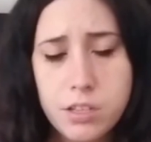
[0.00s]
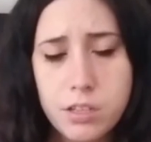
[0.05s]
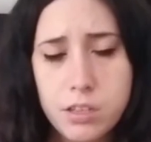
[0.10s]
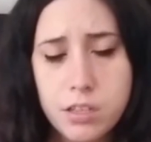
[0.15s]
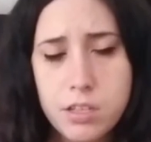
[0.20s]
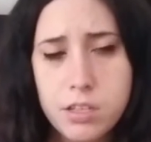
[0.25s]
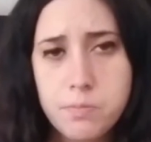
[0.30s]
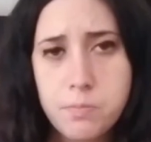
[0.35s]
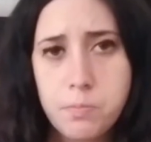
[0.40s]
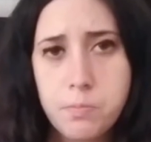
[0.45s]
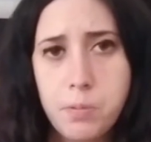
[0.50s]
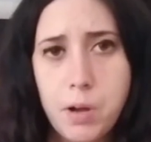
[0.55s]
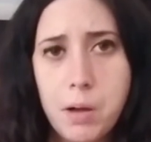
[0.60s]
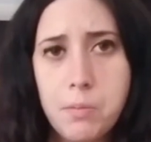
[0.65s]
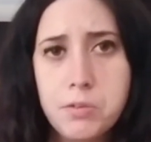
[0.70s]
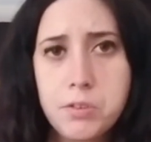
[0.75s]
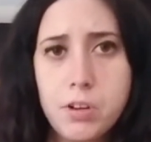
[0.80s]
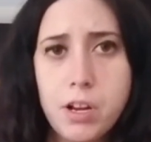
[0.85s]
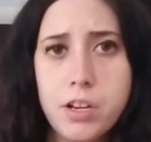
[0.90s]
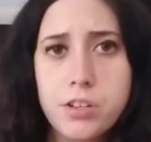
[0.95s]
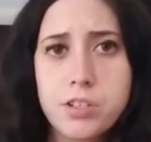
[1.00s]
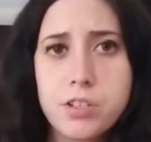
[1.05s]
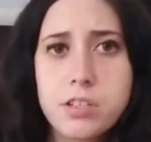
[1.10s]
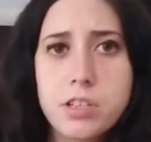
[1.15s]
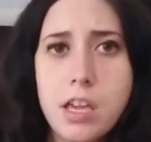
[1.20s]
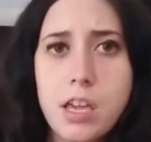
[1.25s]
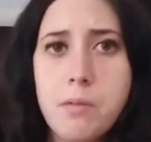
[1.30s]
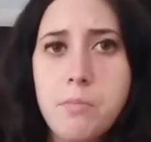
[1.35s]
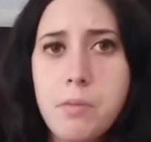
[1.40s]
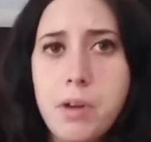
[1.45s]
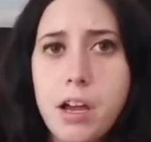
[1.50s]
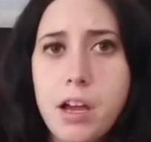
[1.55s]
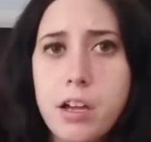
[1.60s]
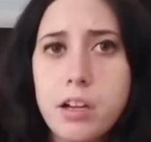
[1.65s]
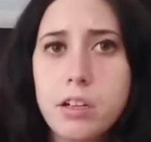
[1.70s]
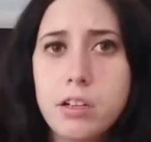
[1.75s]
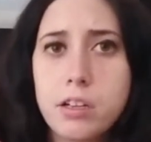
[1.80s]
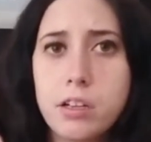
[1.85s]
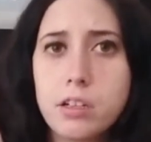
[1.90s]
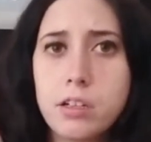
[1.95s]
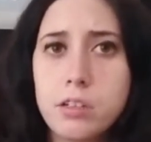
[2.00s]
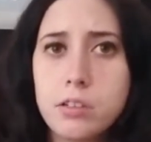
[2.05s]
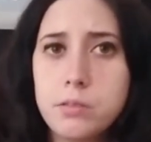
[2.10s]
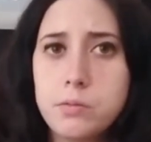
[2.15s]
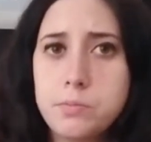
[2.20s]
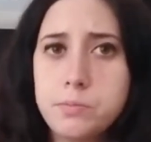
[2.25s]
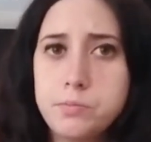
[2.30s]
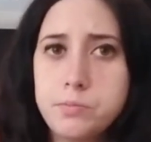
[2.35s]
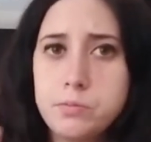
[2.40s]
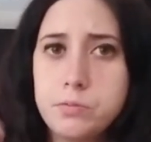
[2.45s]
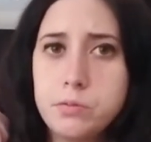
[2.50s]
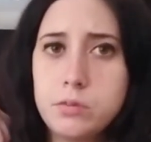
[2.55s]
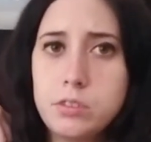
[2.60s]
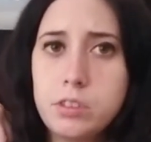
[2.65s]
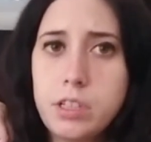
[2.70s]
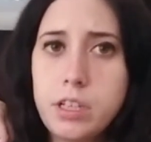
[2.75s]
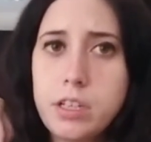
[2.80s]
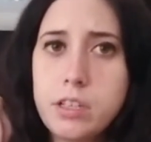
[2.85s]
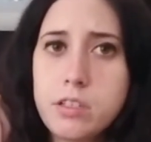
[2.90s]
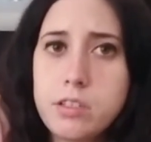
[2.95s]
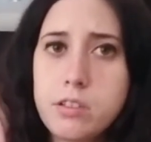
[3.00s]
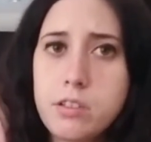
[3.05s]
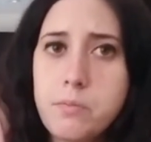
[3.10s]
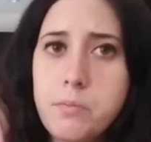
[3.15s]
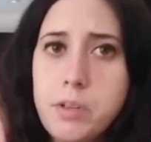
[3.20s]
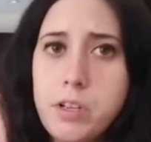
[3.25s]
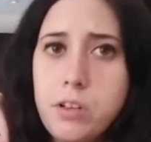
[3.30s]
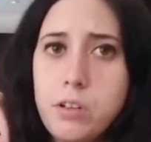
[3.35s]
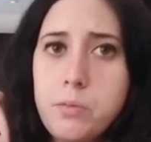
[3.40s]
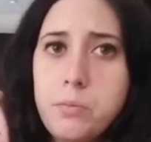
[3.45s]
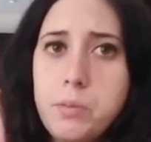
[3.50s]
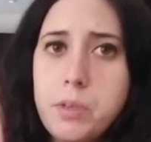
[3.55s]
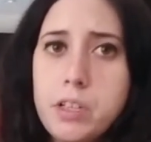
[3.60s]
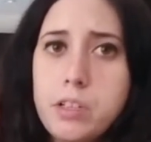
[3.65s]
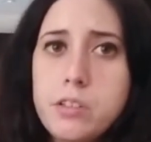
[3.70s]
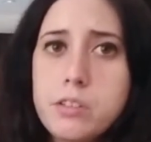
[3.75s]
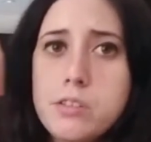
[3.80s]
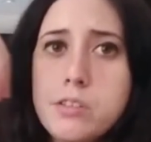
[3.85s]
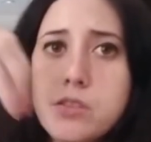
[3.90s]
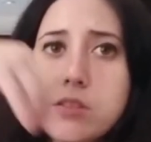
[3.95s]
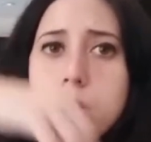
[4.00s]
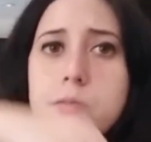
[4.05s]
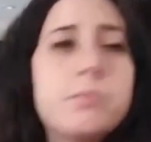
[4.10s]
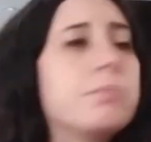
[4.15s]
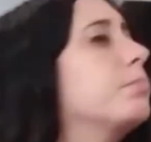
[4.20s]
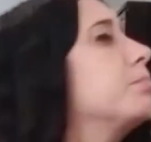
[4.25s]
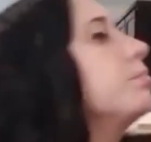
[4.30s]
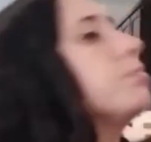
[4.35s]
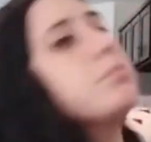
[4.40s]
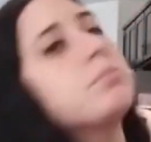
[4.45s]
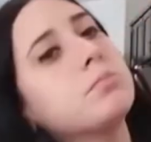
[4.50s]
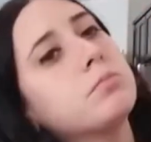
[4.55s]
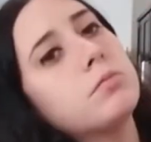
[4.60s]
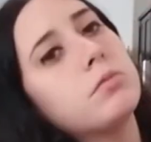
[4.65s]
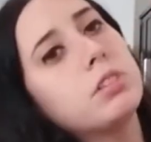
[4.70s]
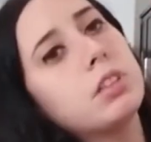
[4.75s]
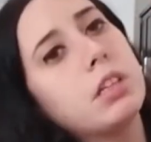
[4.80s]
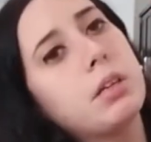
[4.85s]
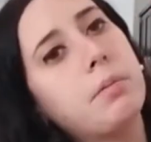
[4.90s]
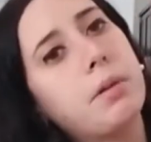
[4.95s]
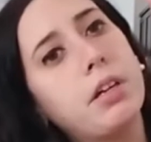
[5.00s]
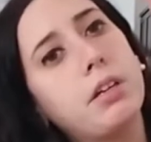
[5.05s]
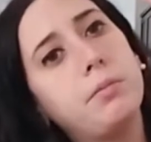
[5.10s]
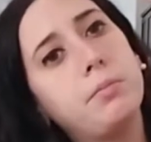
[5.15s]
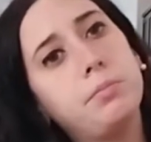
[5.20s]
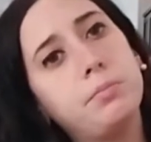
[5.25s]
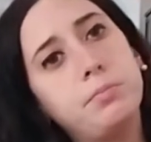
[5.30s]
This PUPS rash just came back, it's on my armpits. Really bad.